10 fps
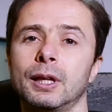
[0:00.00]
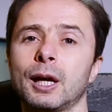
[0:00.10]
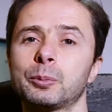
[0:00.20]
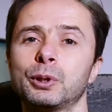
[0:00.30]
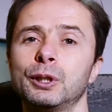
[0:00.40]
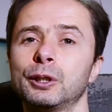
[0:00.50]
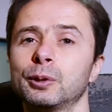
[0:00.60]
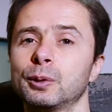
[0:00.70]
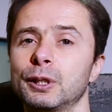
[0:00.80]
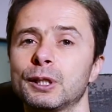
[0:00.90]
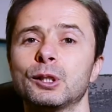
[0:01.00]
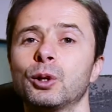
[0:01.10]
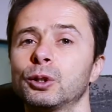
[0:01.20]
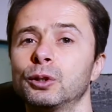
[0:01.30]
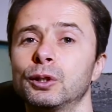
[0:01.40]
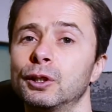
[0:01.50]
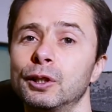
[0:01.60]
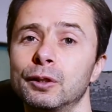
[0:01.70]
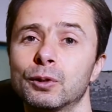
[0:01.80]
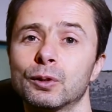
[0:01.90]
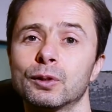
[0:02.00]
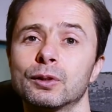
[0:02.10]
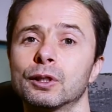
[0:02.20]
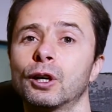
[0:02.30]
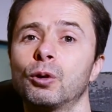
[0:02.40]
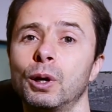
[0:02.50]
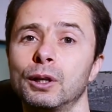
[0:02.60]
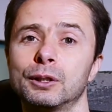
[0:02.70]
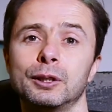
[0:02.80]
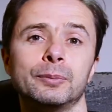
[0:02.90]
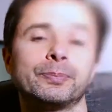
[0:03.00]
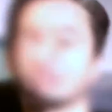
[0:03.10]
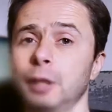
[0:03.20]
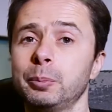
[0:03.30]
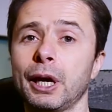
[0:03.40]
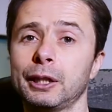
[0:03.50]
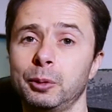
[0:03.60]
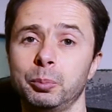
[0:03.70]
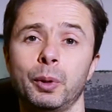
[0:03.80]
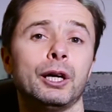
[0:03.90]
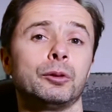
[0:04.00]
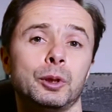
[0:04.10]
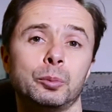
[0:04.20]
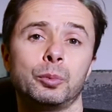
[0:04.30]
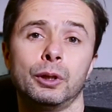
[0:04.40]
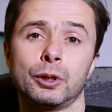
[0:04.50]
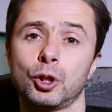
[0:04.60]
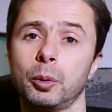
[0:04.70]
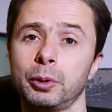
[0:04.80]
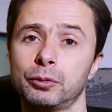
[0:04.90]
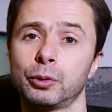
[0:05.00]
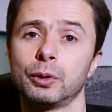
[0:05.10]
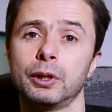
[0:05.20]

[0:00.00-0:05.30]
that particular lens not going to deliver the quality. Keep that in mind when shopping for a